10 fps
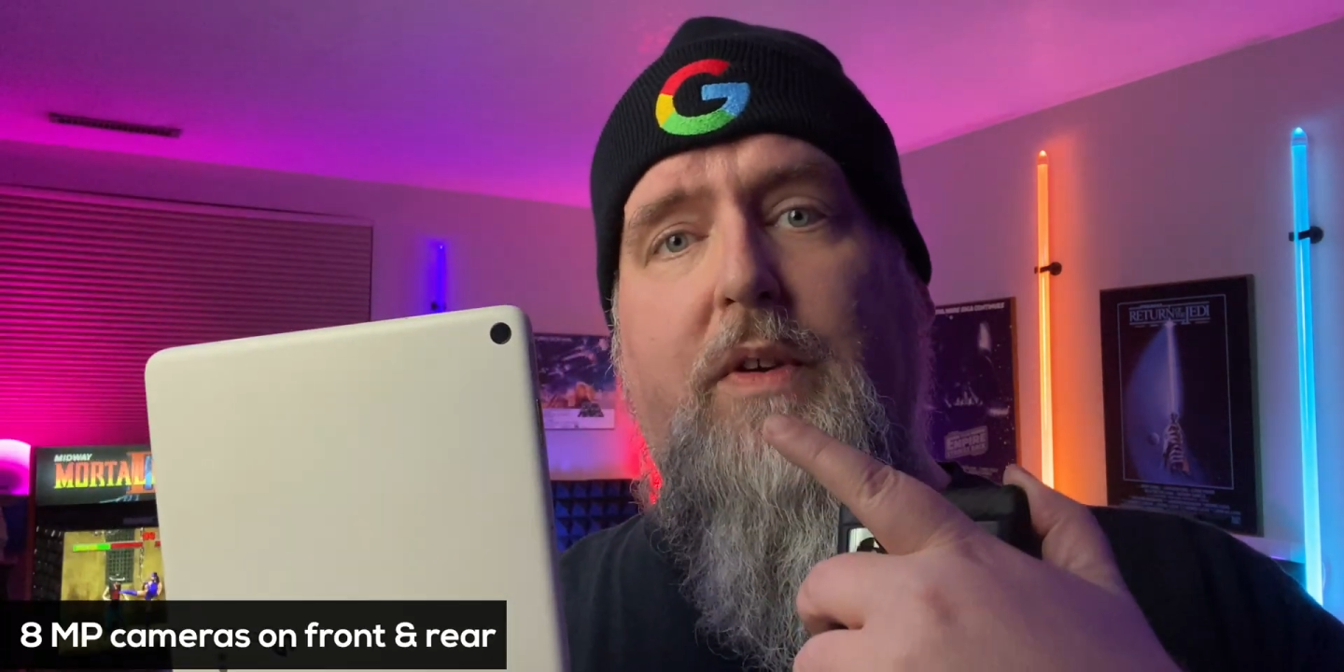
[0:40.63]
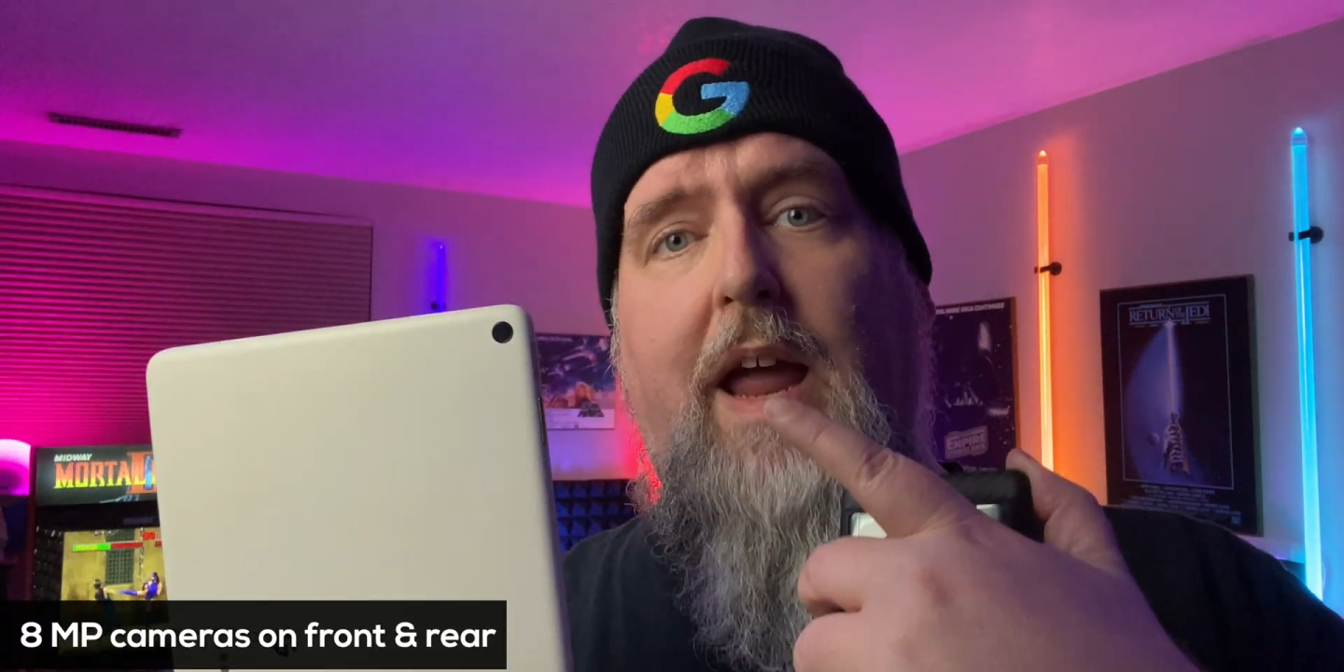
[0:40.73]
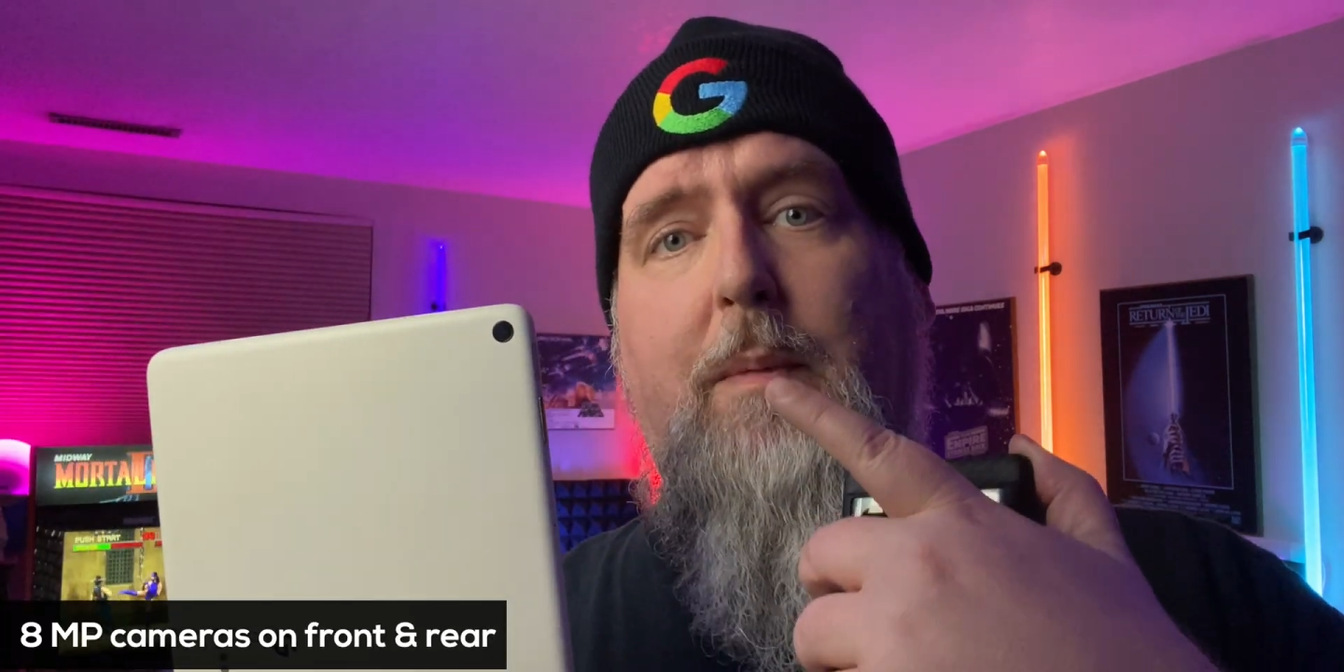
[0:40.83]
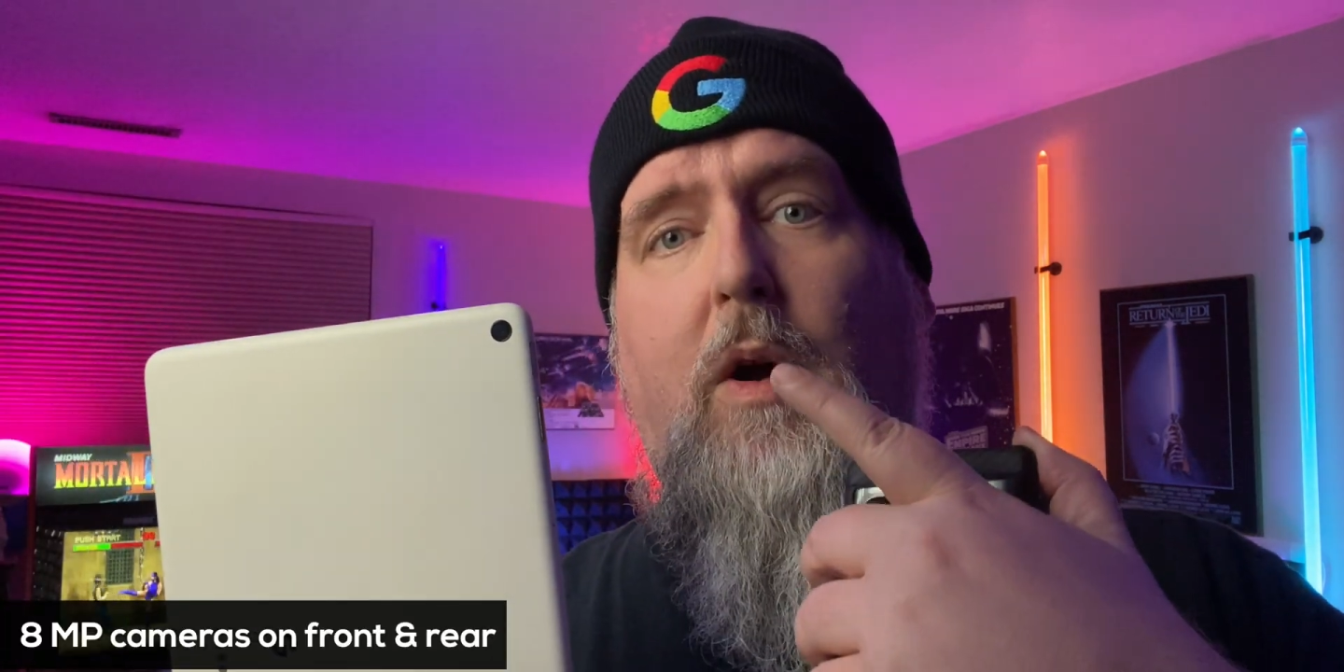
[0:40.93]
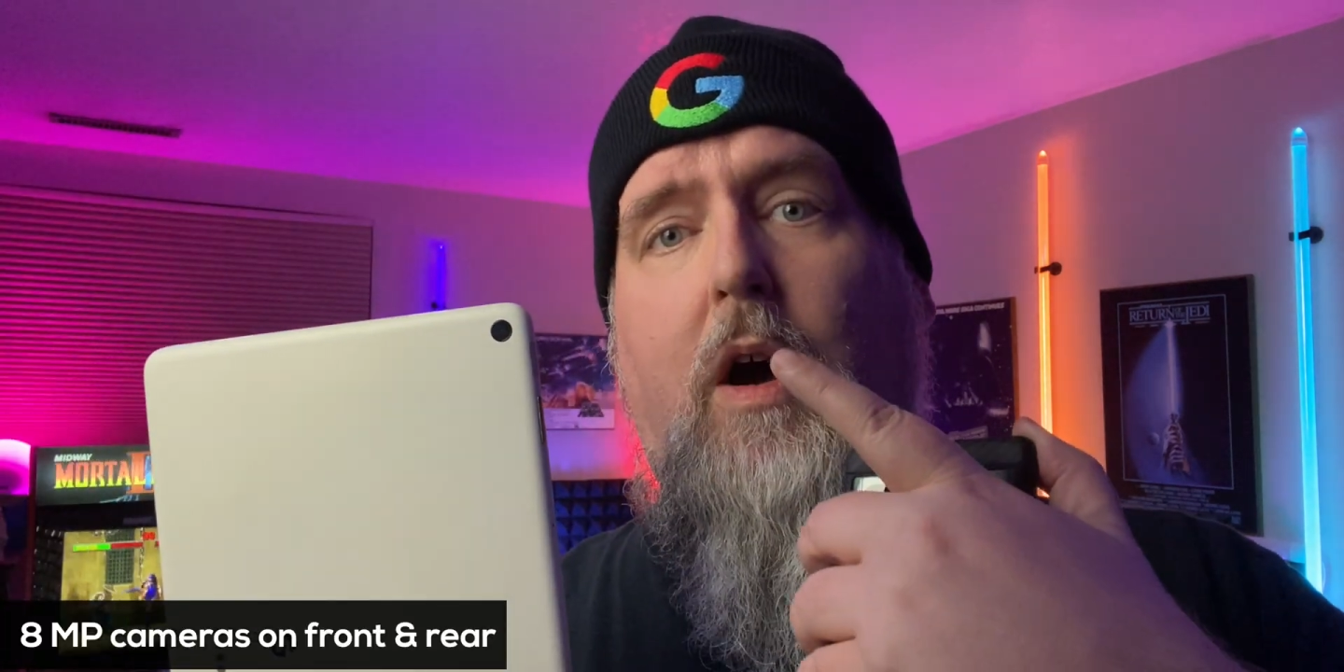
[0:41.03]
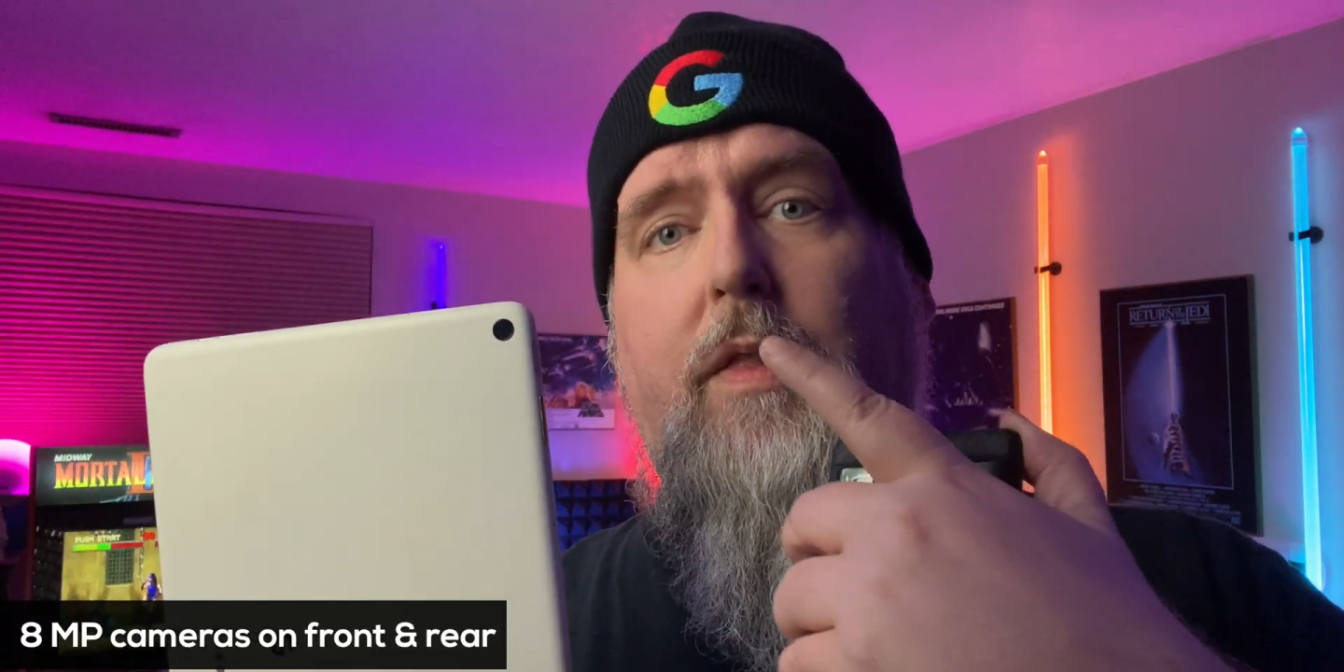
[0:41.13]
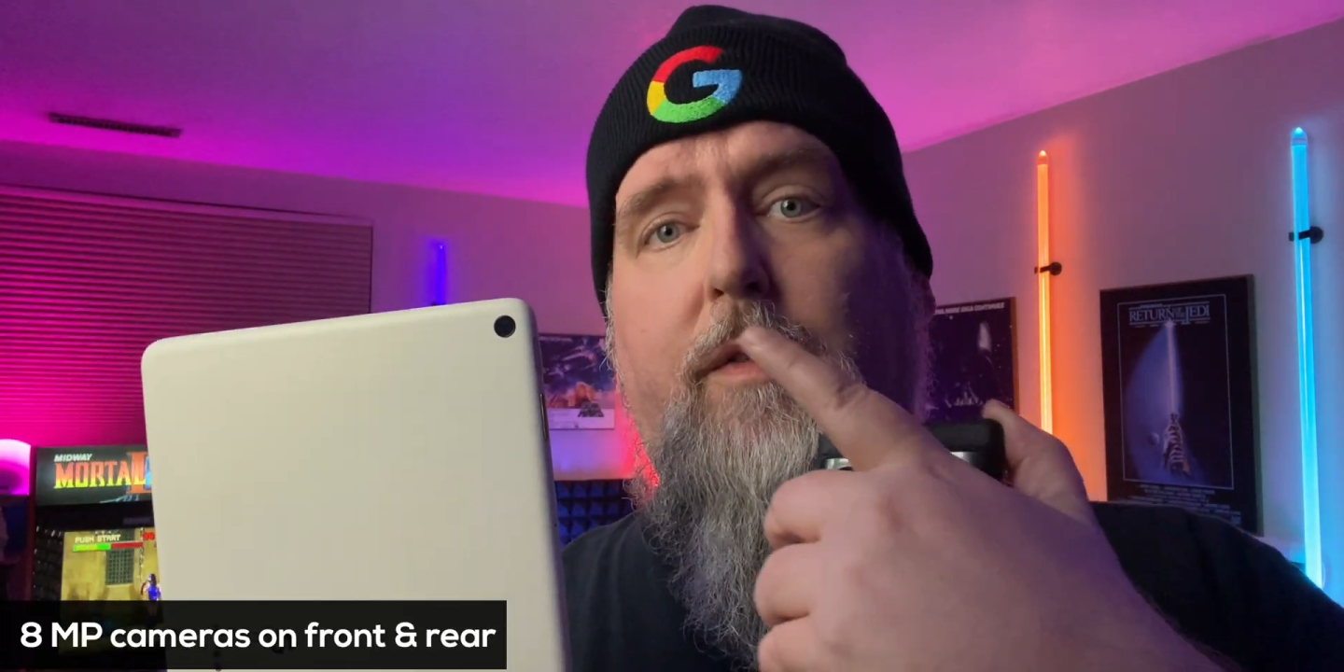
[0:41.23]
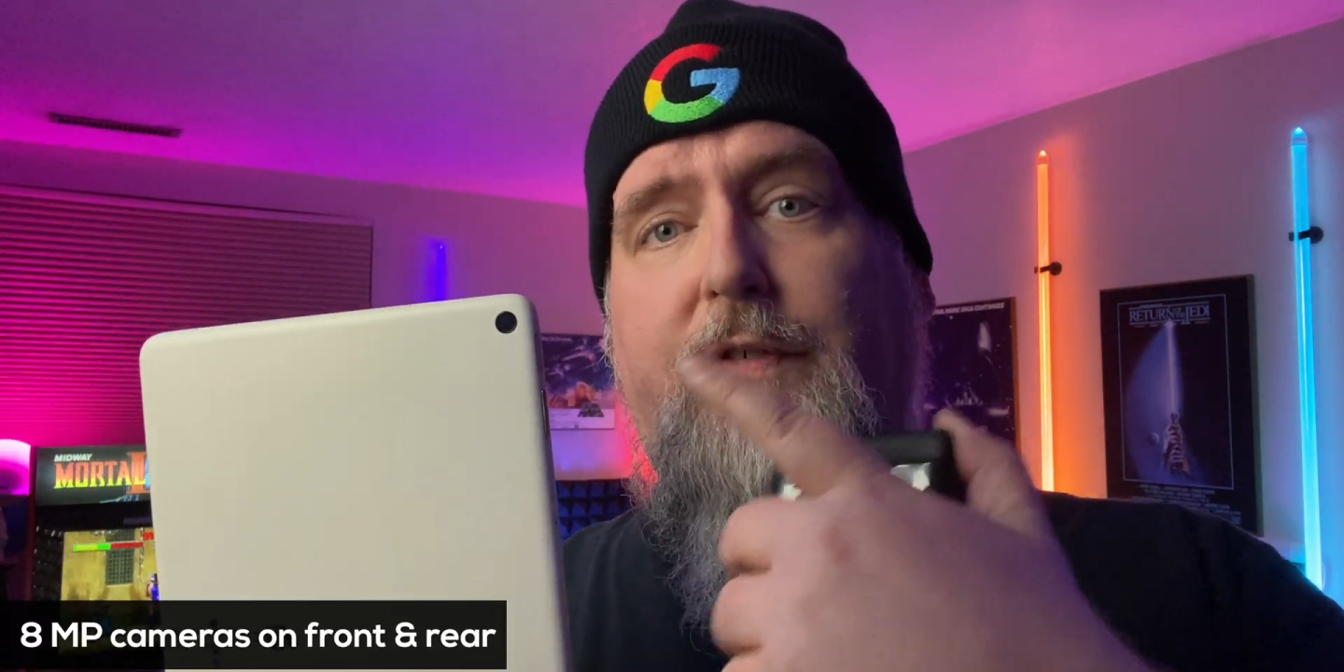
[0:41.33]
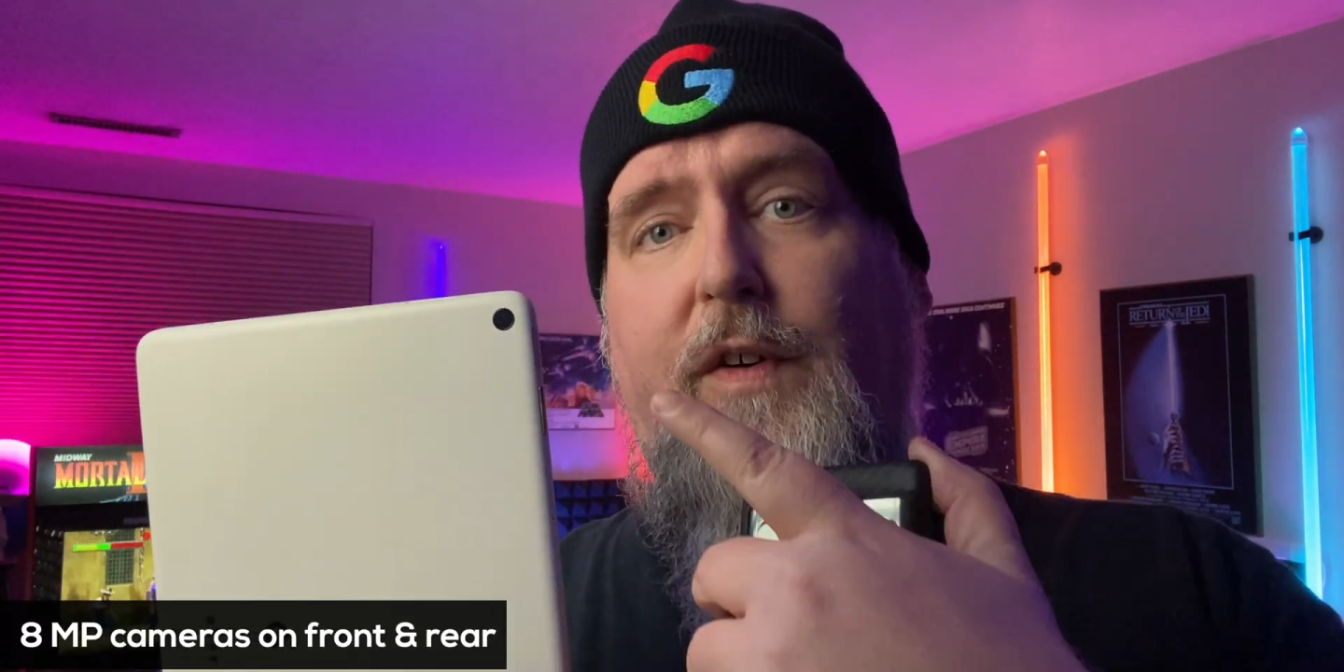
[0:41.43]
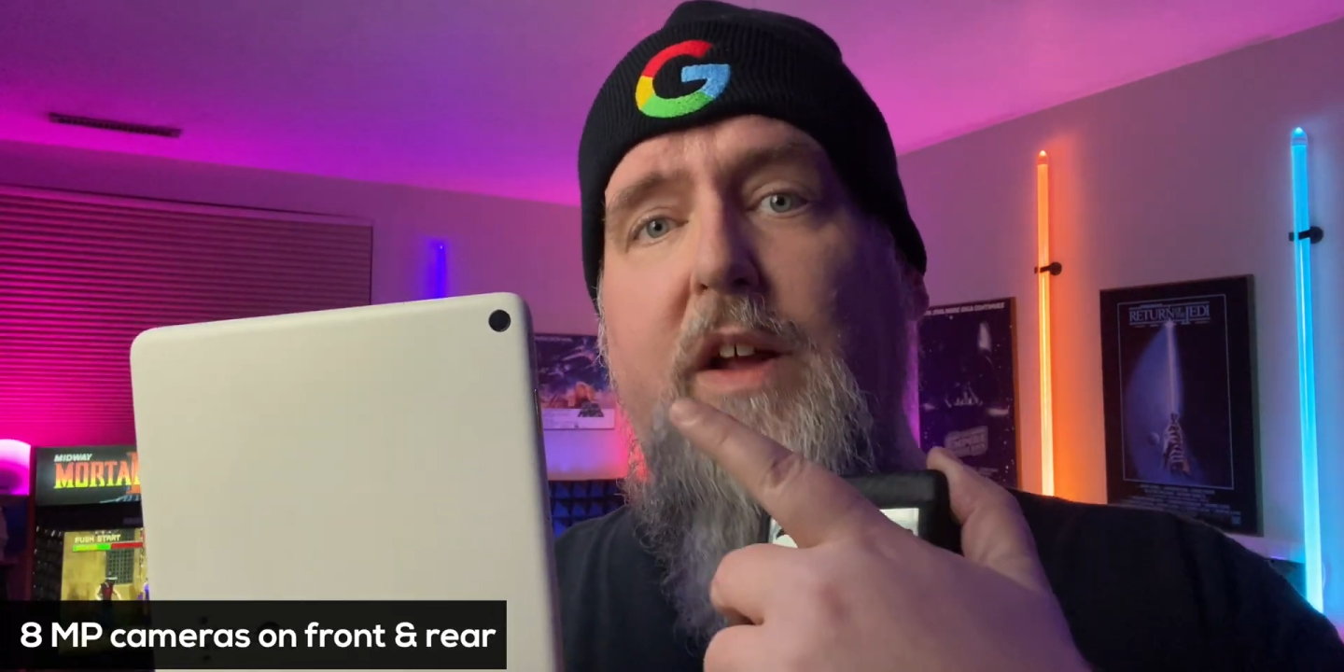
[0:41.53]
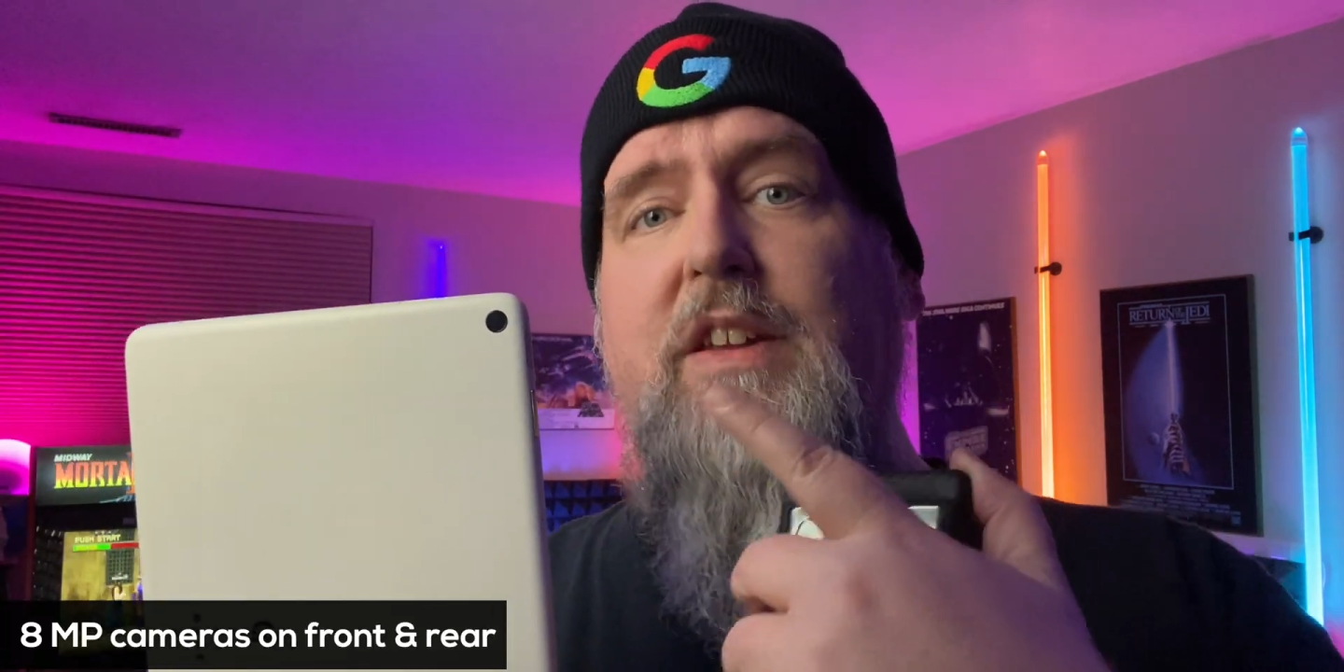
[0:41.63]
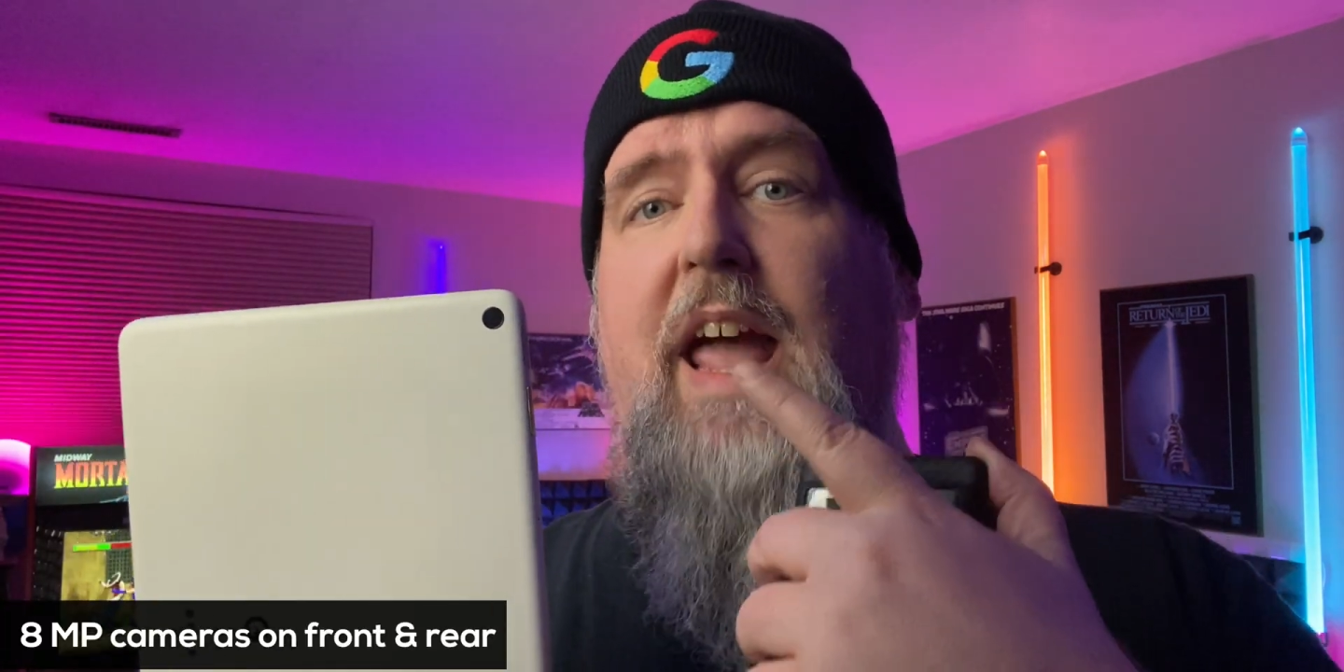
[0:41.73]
camera on the front